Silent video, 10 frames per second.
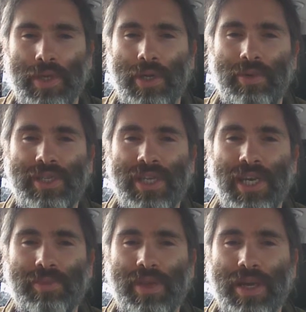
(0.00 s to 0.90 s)
it would
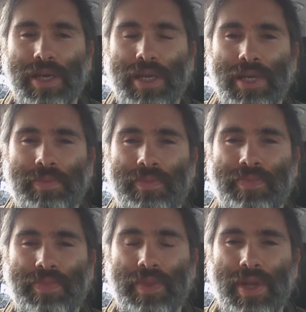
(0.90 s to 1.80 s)
seem that
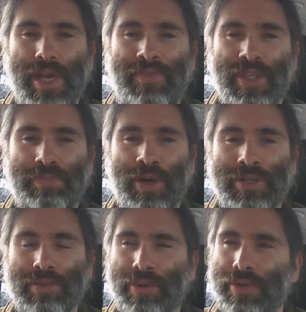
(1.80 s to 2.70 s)
if it's
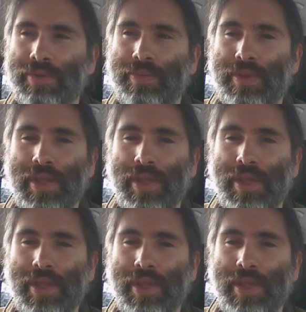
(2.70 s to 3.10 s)
possible,